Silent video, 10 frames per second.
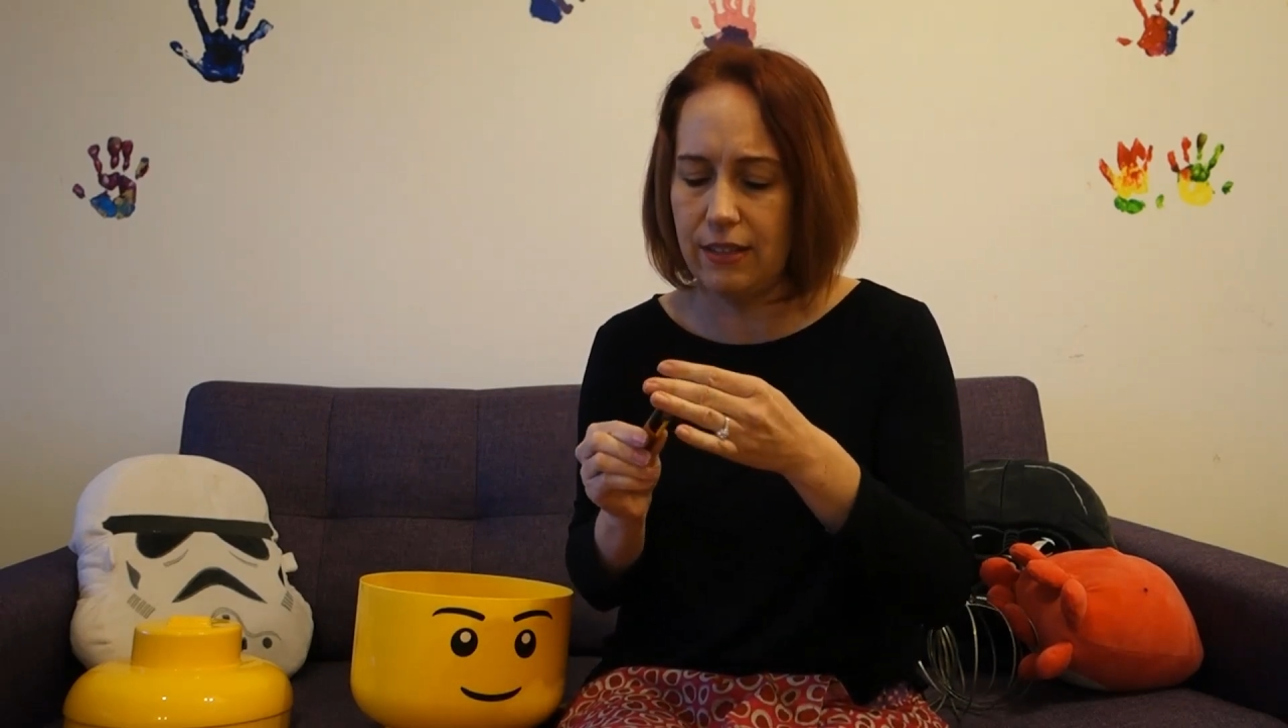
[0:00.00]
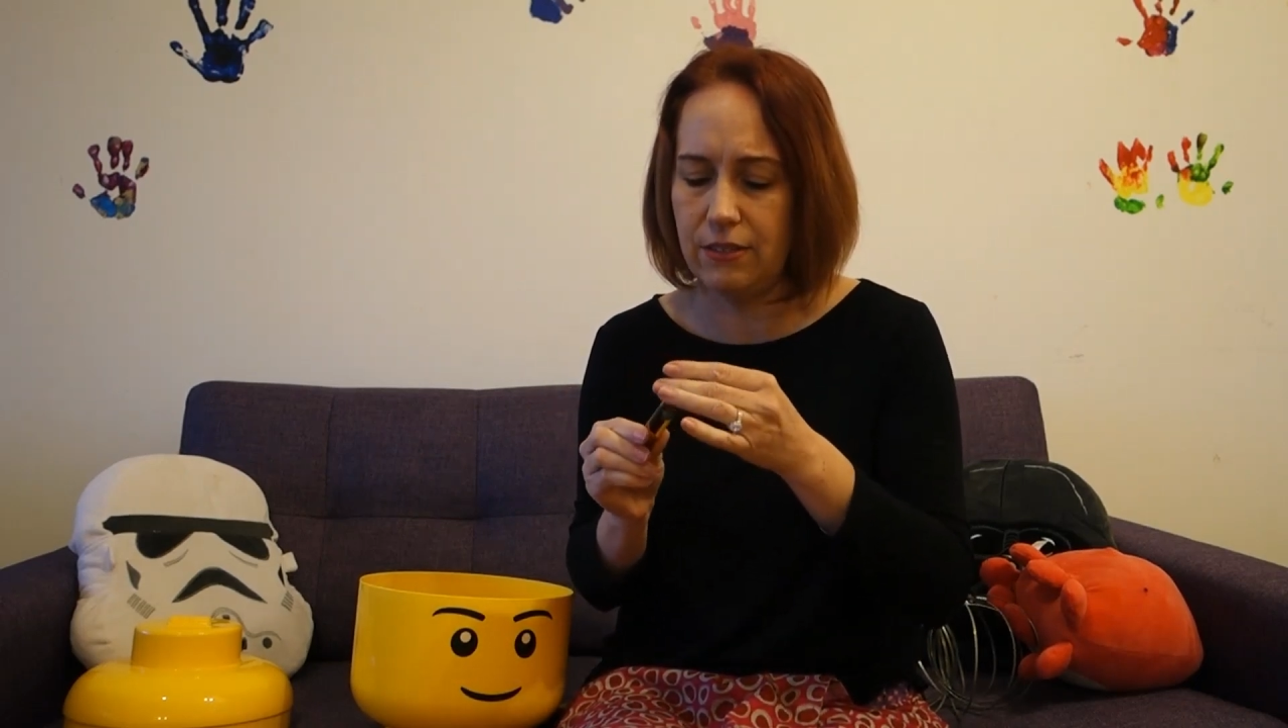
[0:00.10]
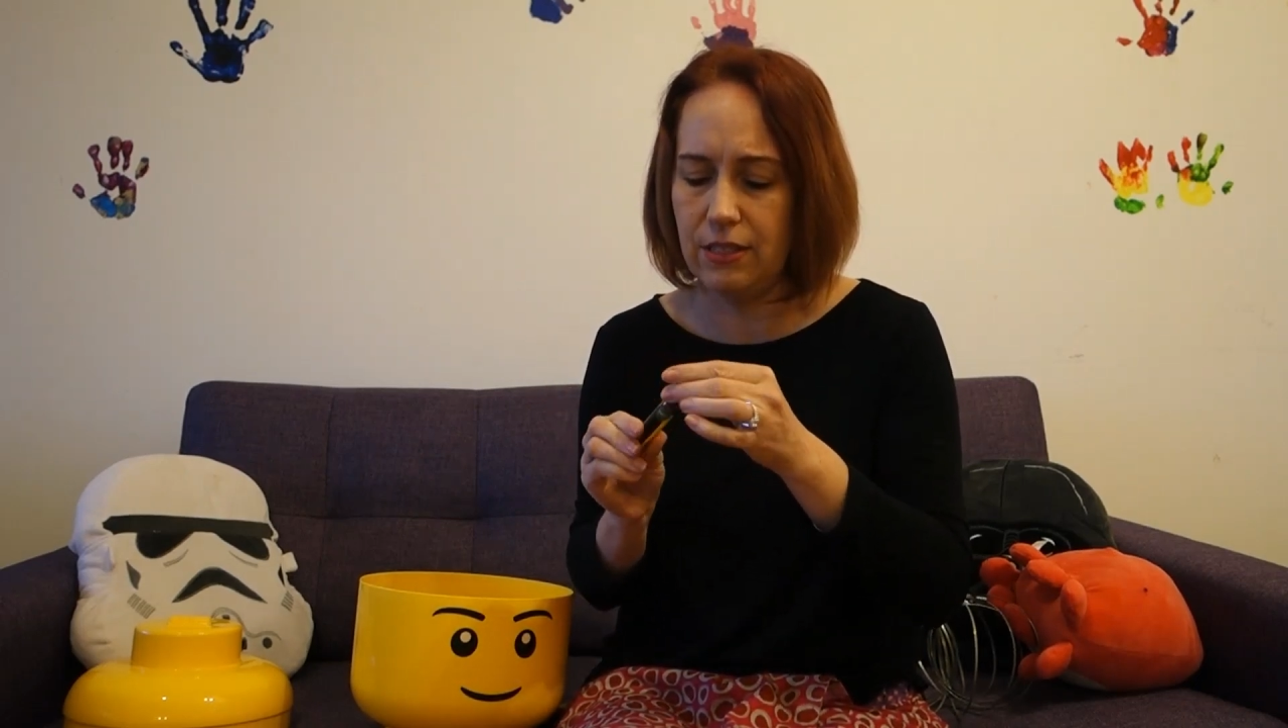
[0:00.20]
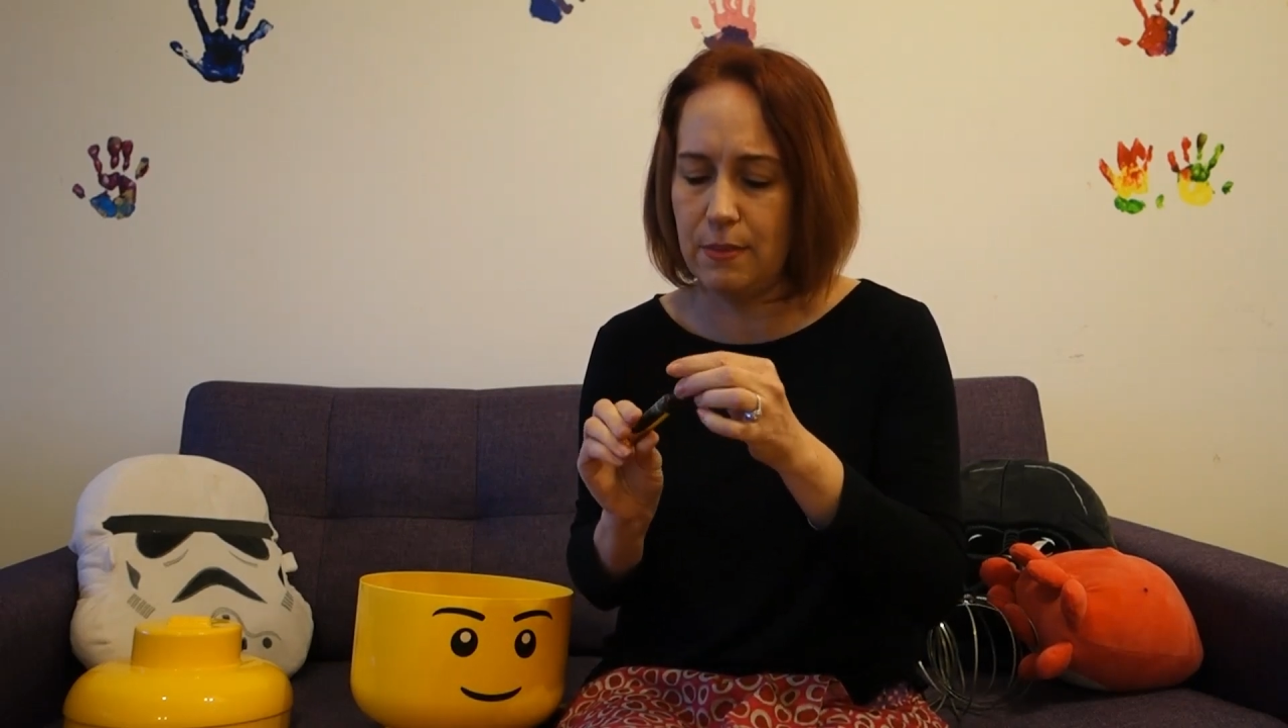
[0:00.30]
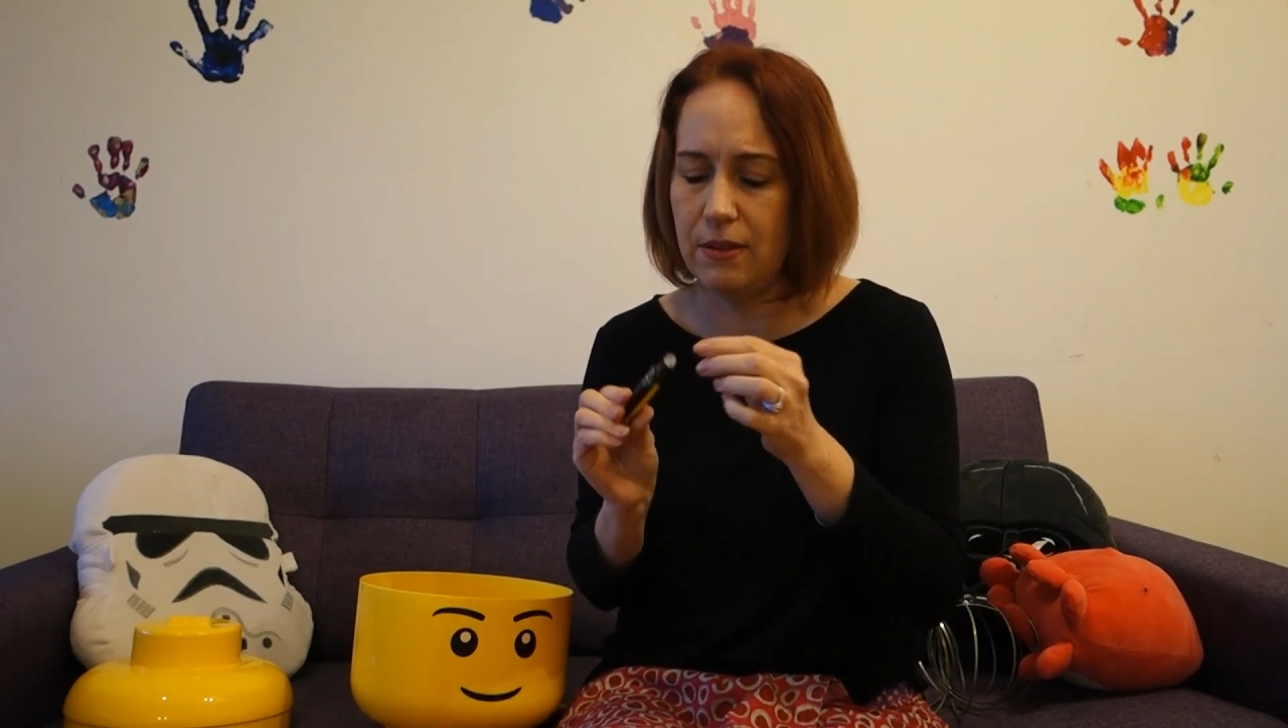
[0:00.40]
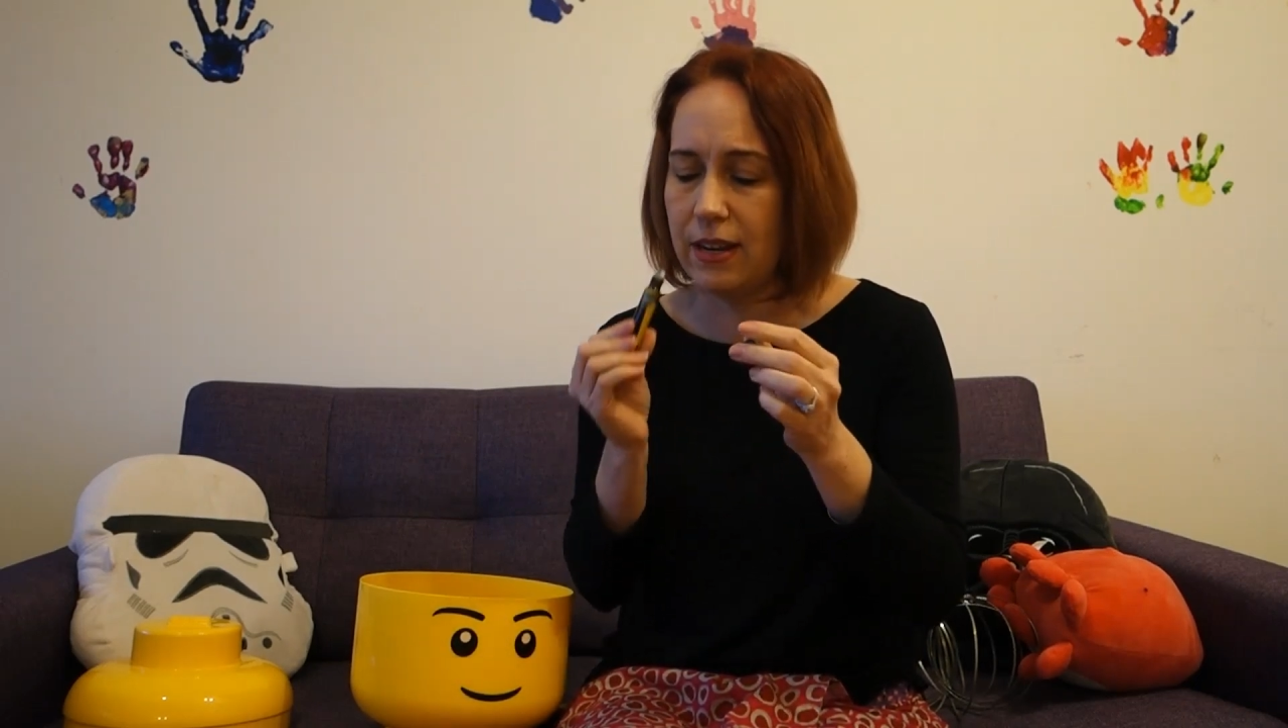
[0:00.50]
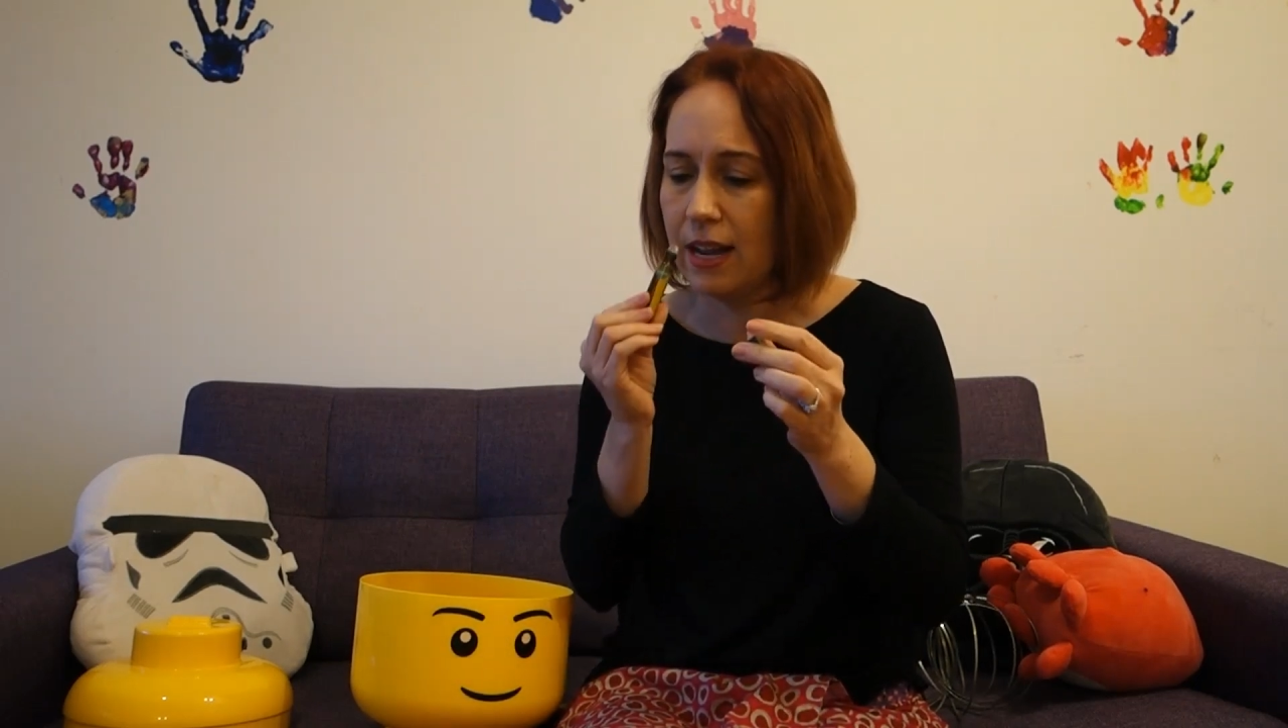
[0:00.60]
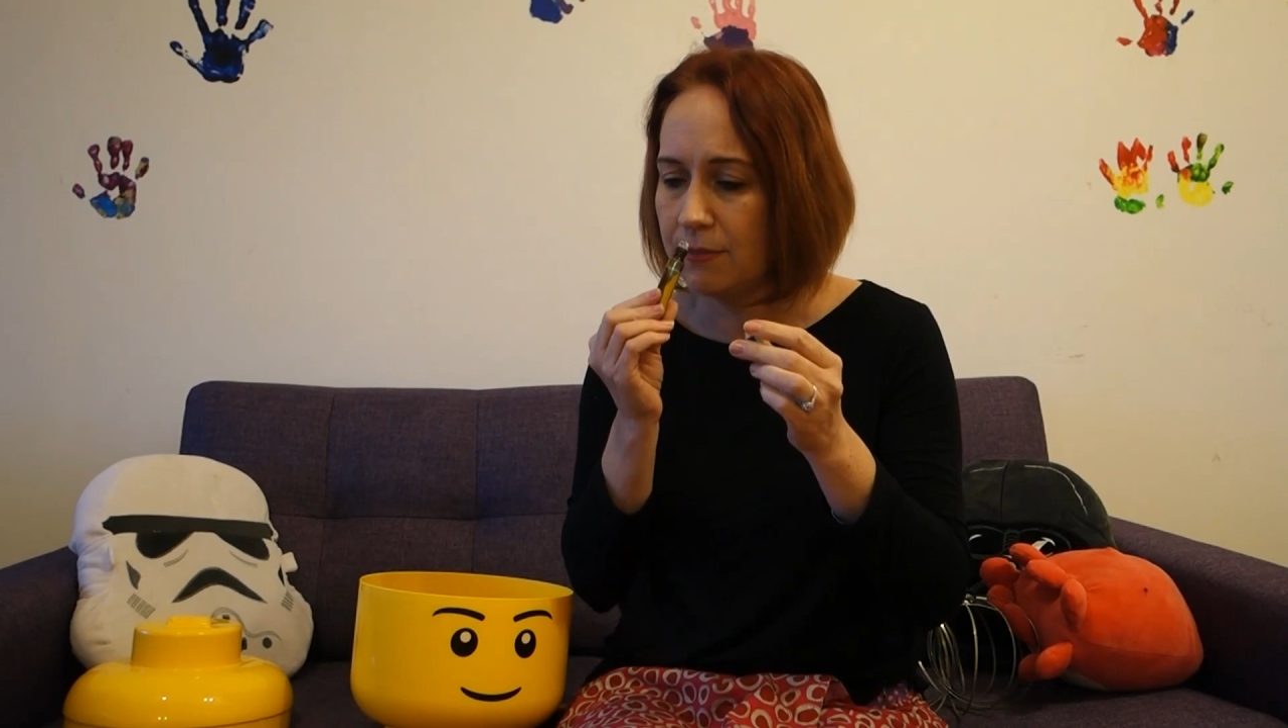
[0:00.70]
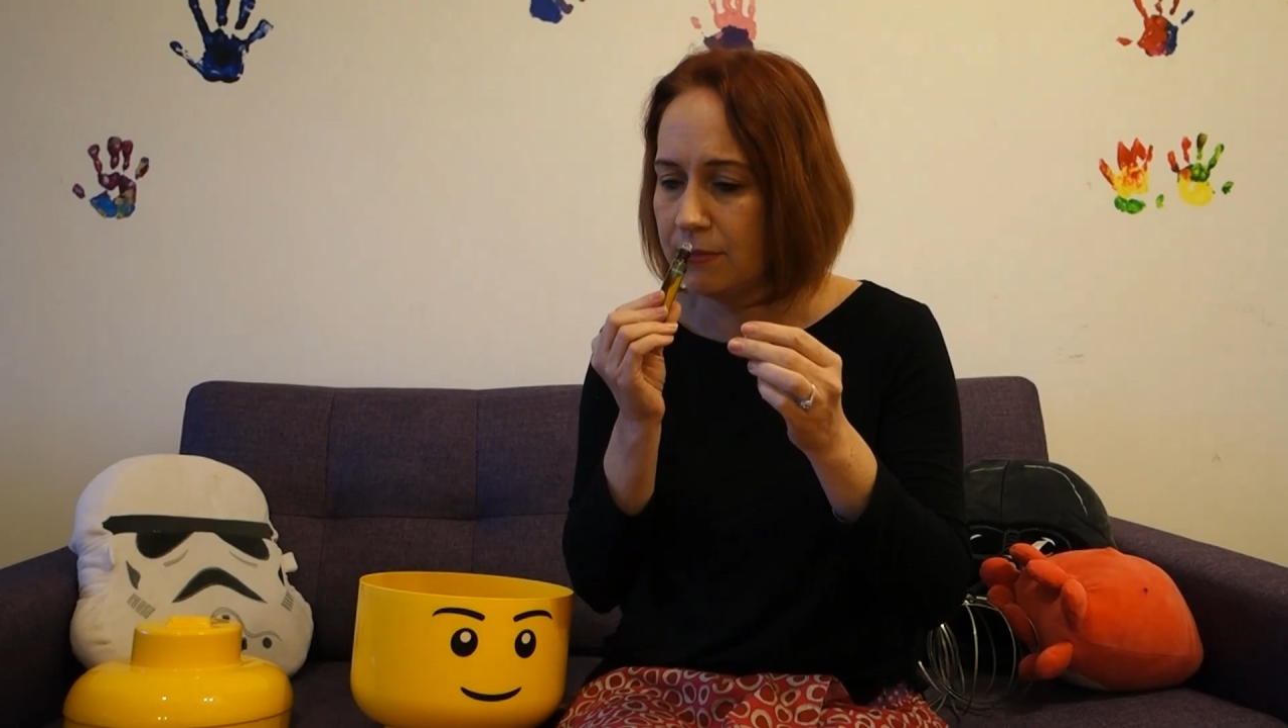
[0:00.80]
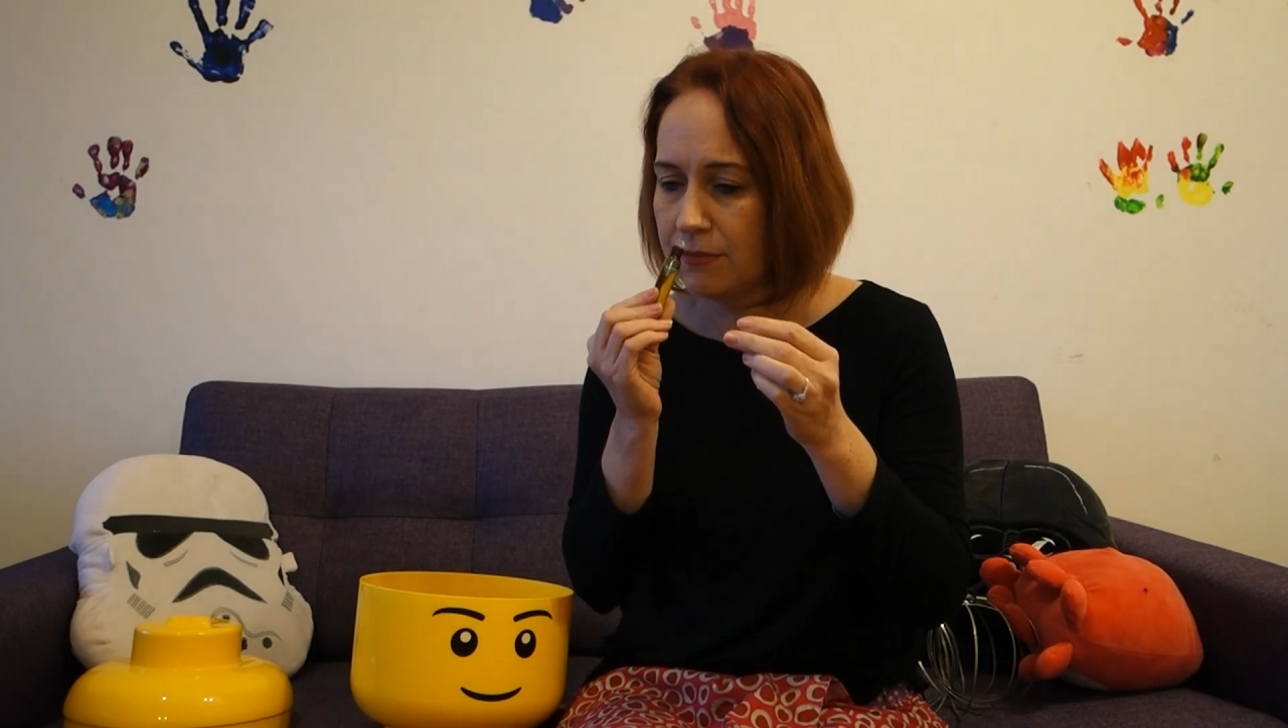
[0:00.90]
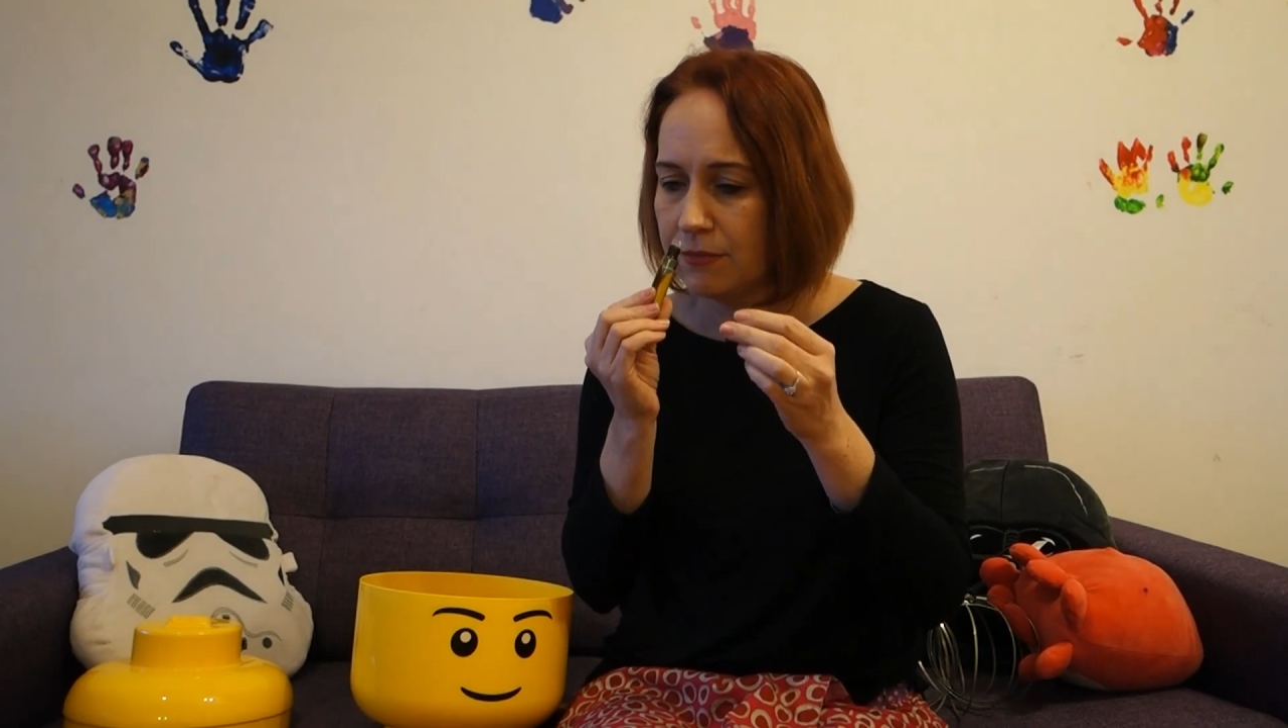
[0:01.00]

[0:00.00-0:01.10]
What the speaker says: little smell now.